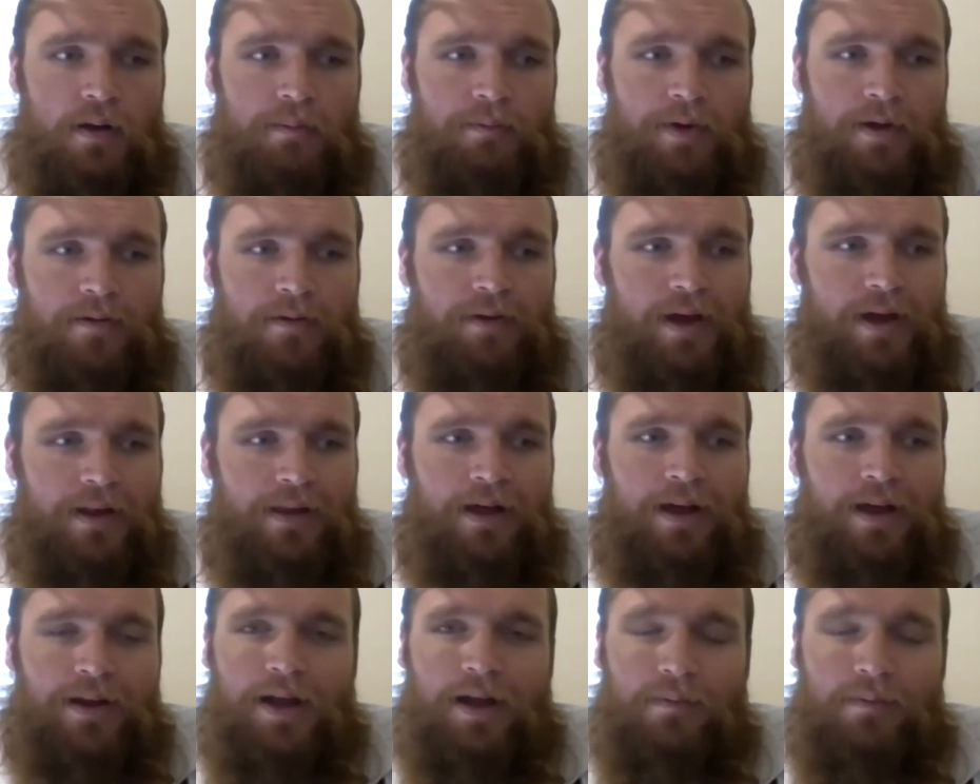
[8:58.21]
I've had a
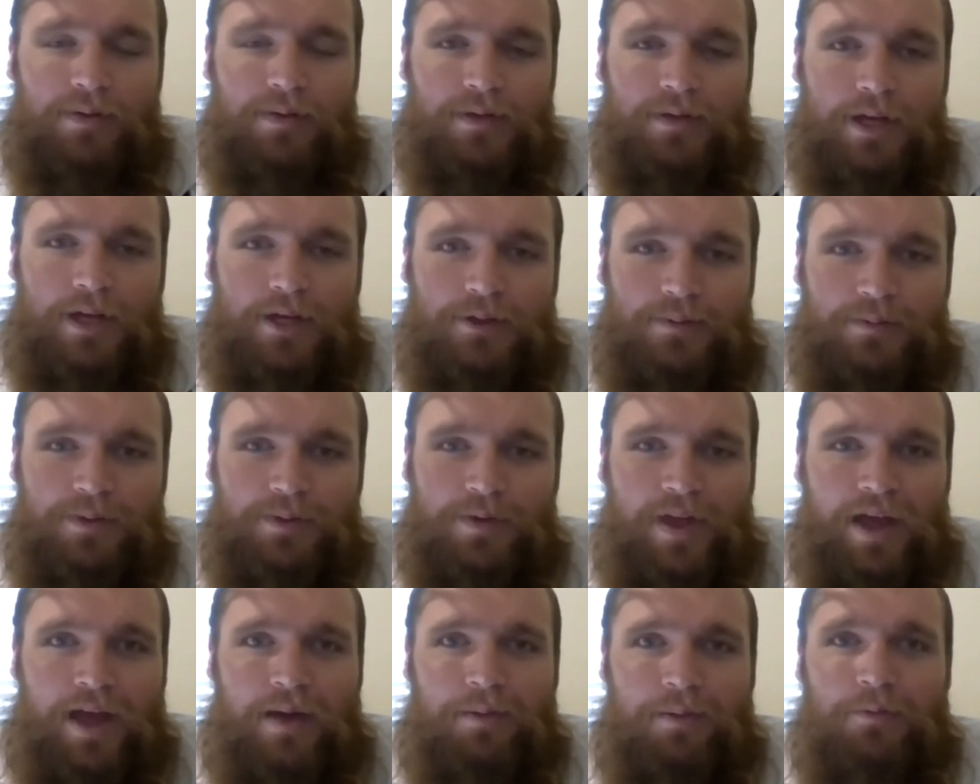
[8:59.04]
lot of conversations with
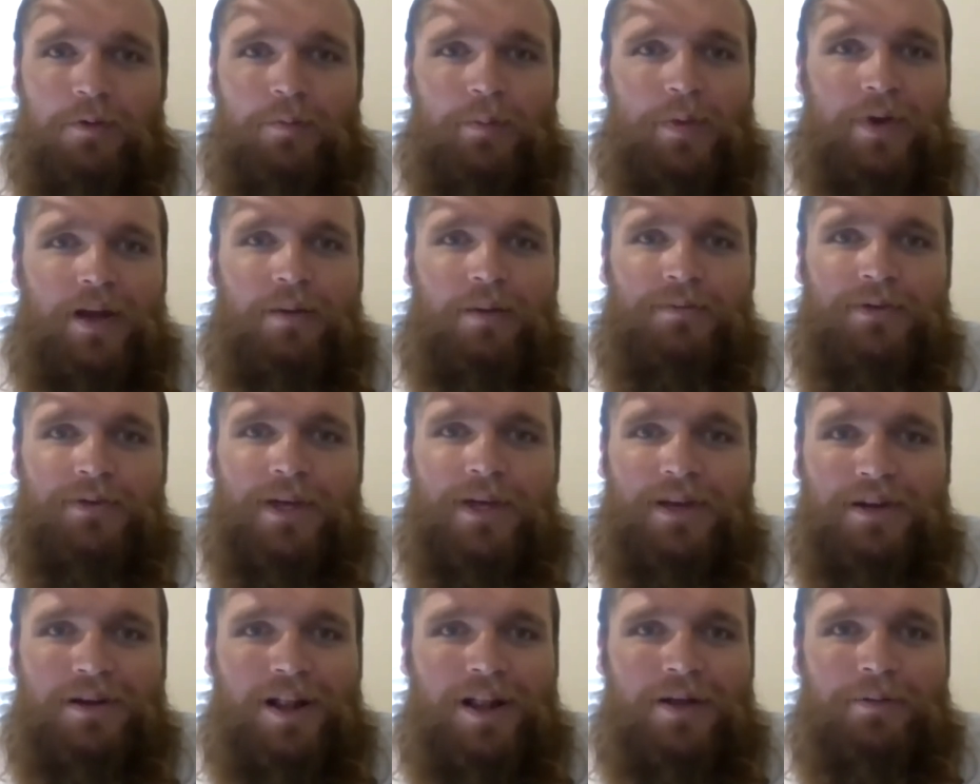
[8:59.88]
them, and we've been
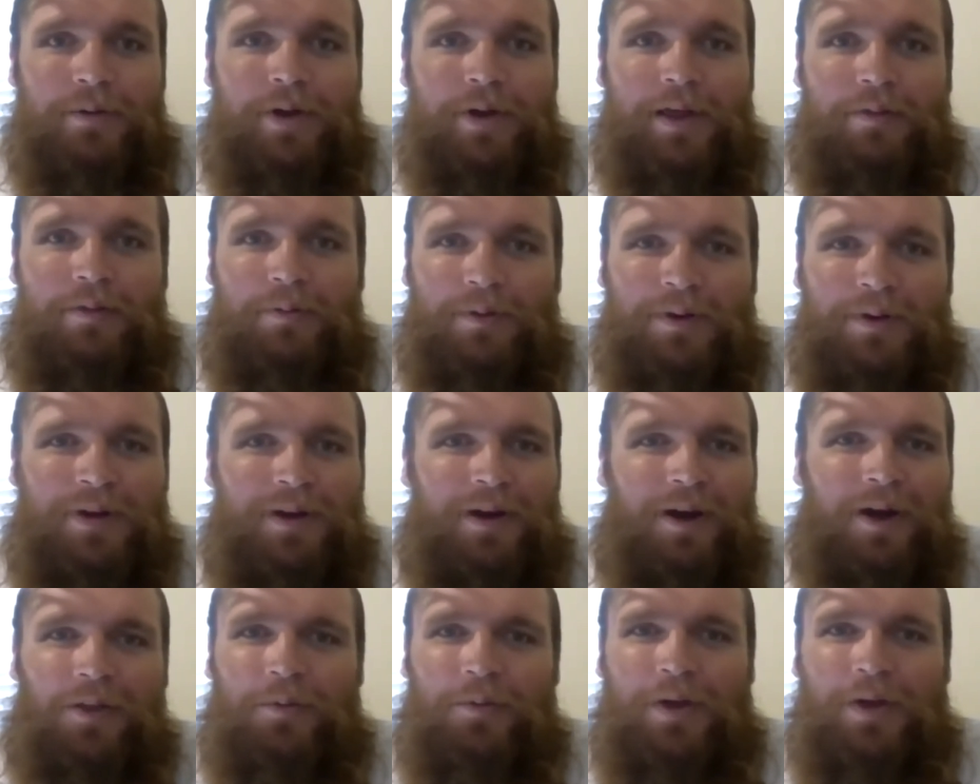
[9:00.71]
updated all
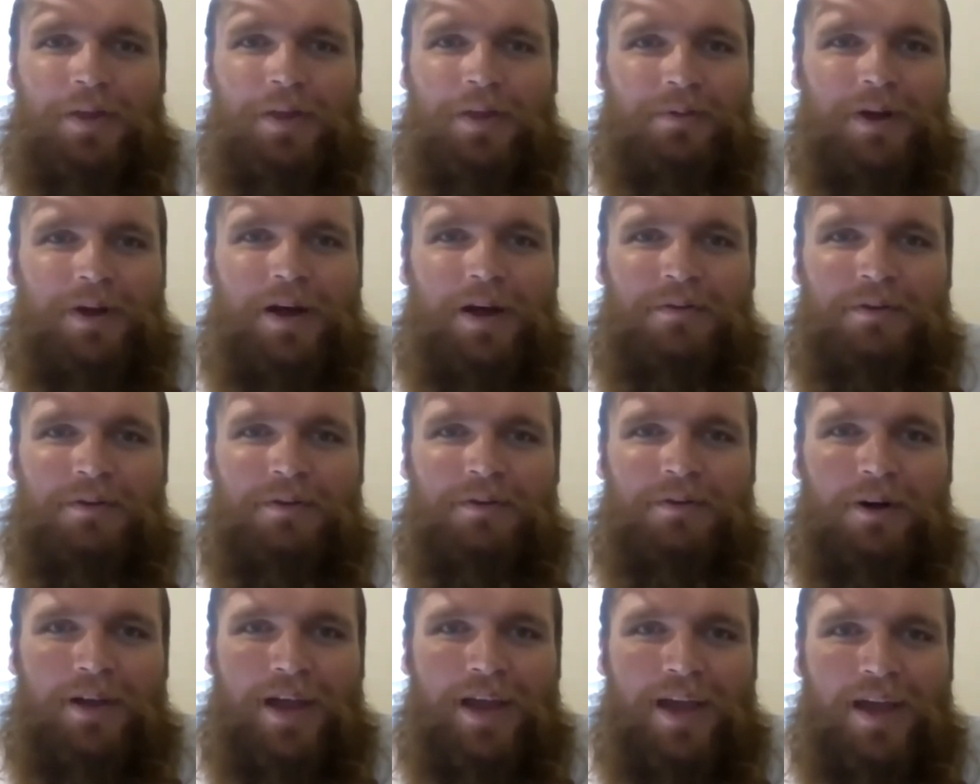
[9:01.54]
the way throughout
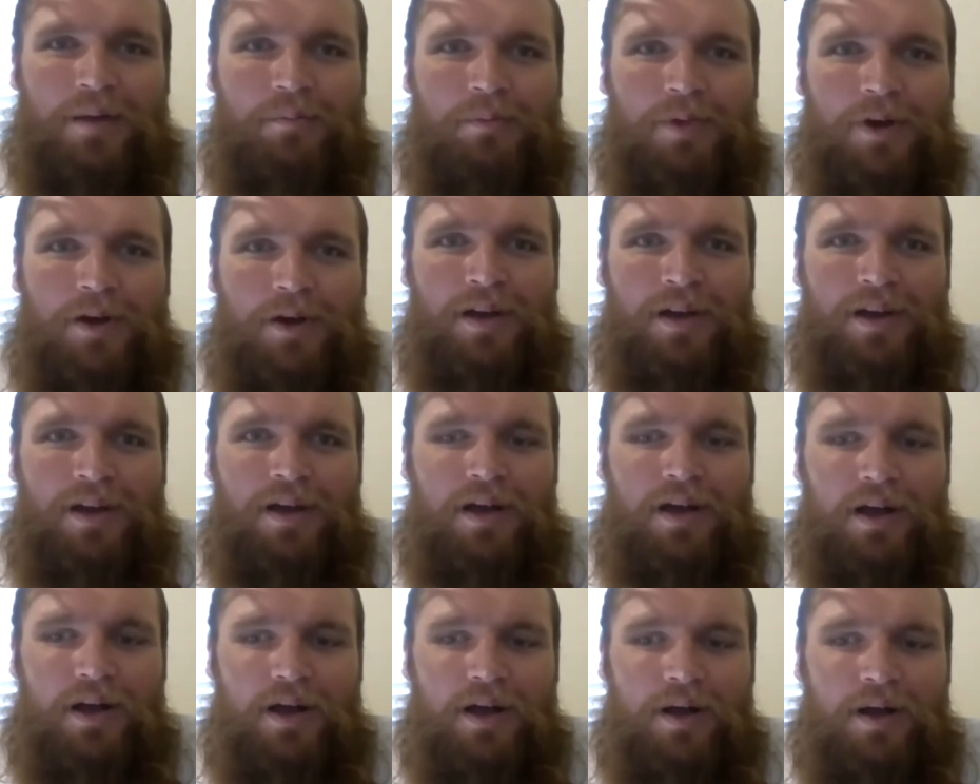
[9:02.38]
fall camp.
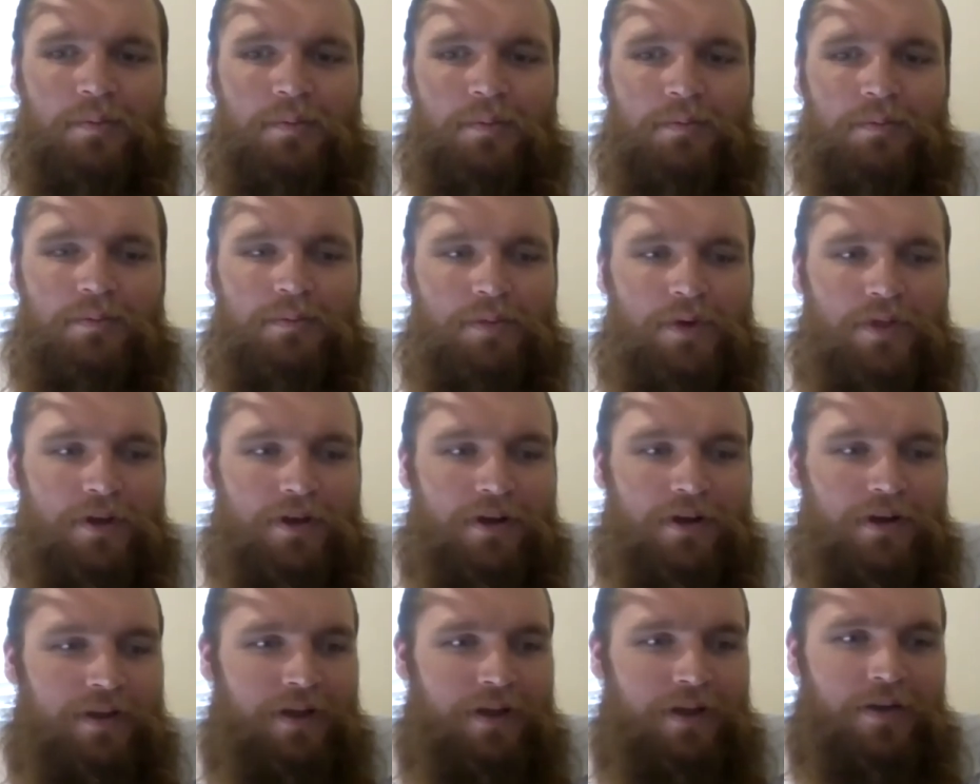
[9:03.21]
But
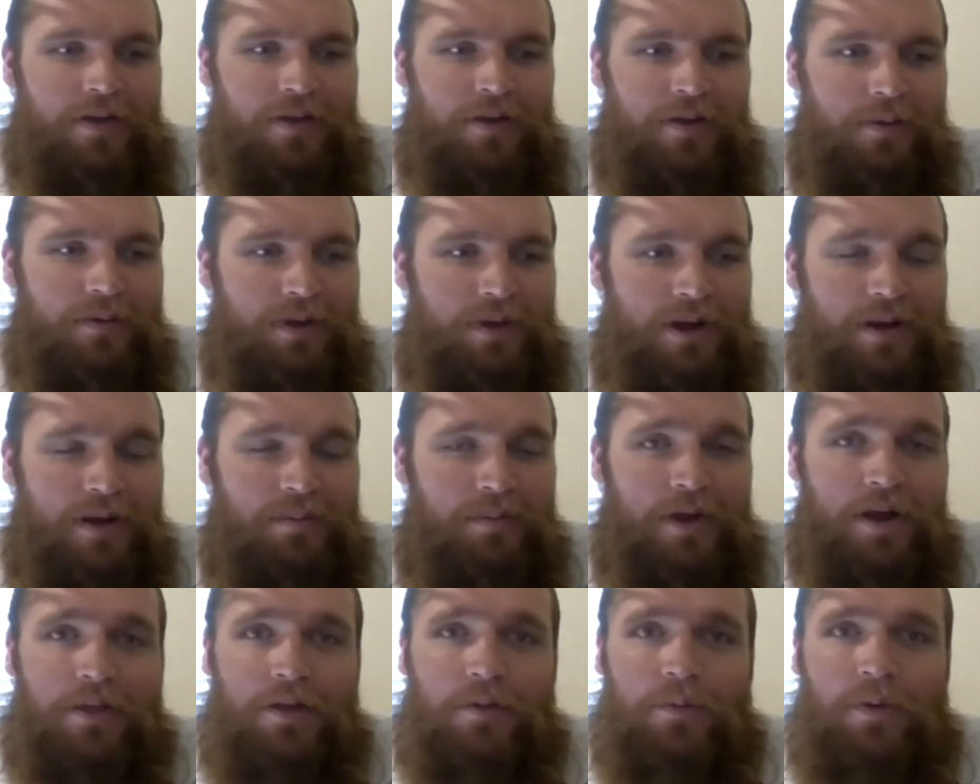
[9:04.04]
they're going to be
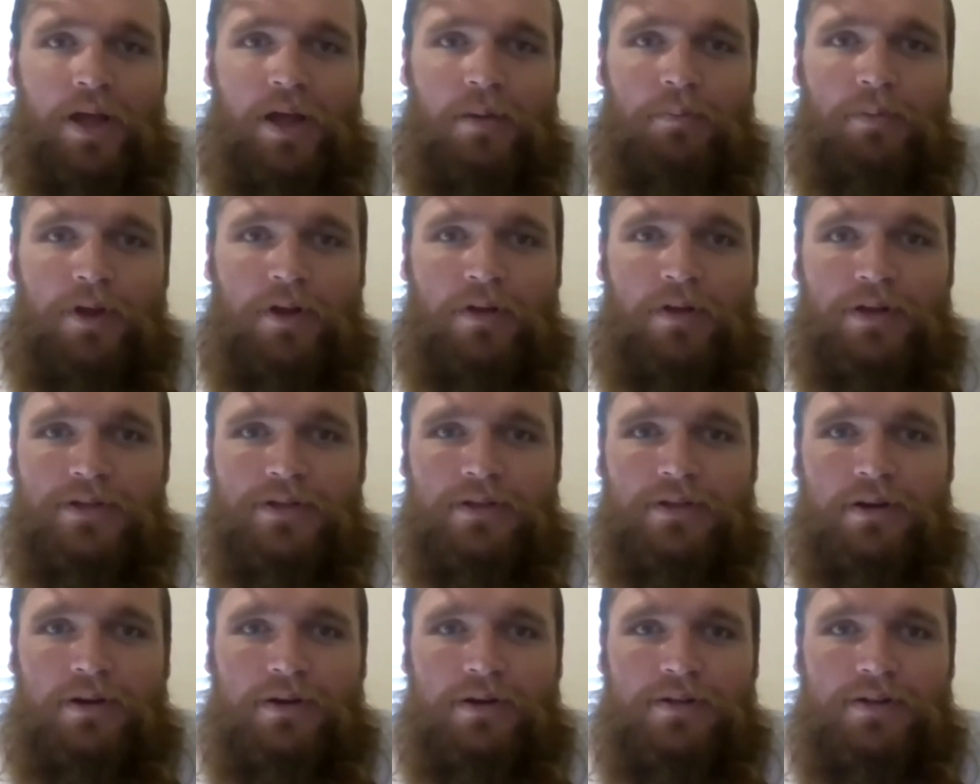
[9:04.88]
on their way up here this
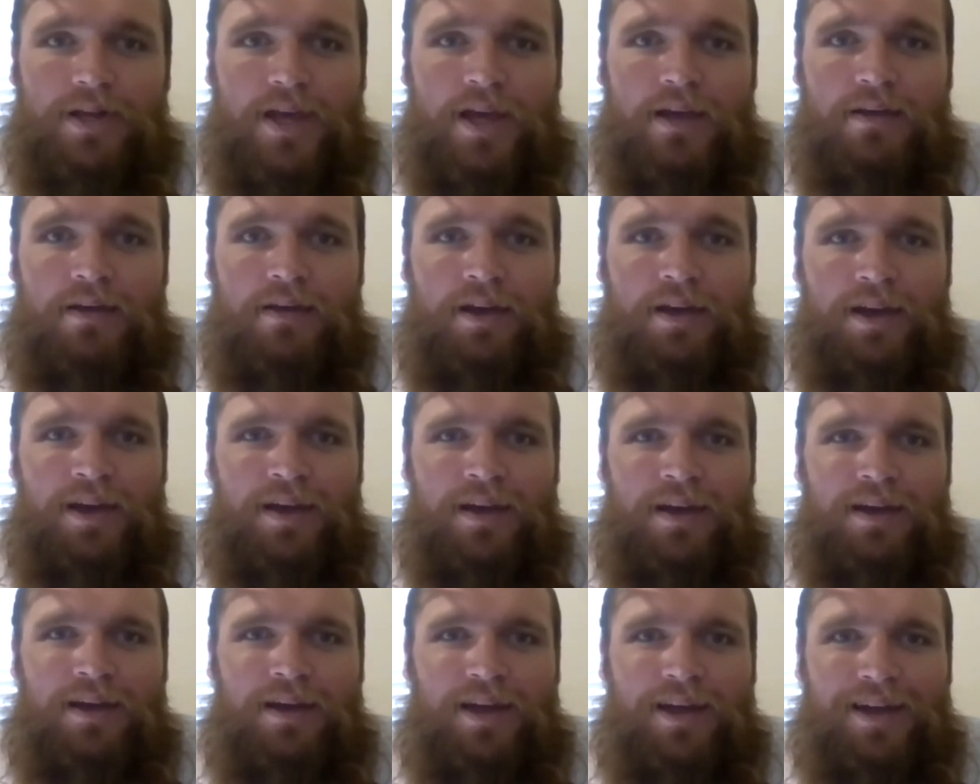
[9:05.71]
Thursday,
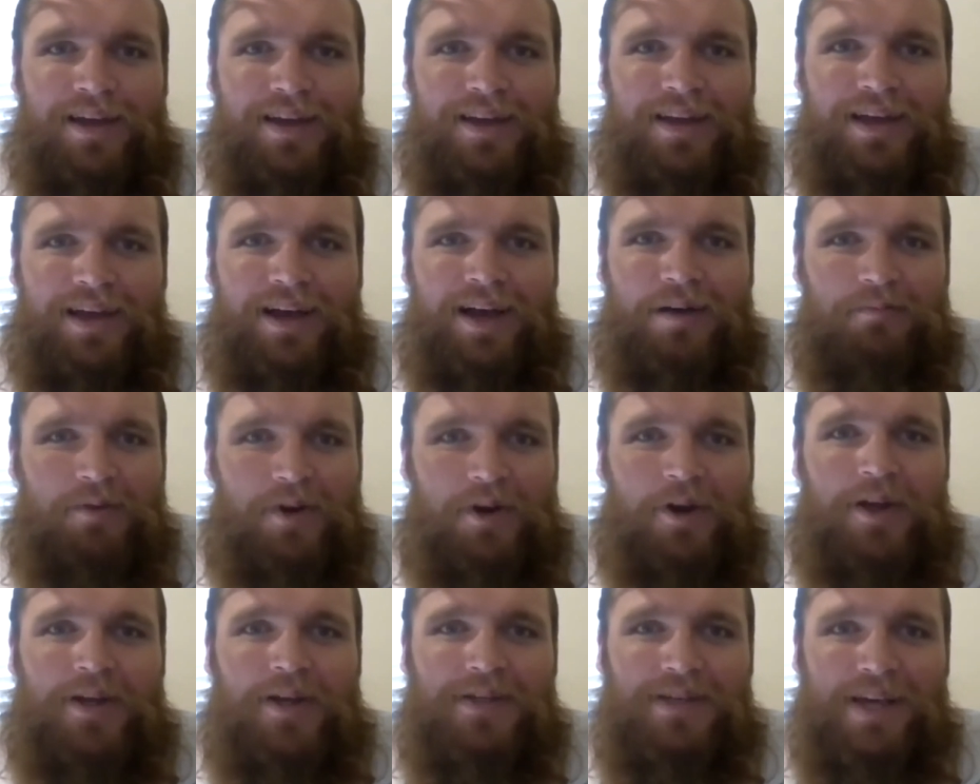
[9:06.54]
and I'm
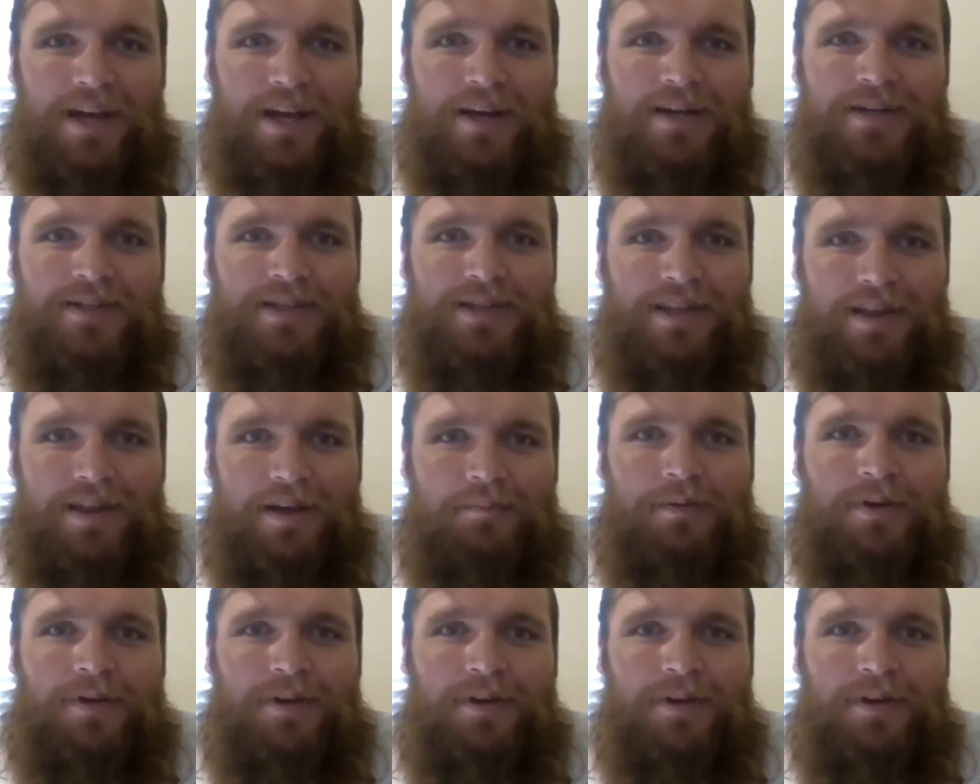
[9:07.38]
very excited to see them.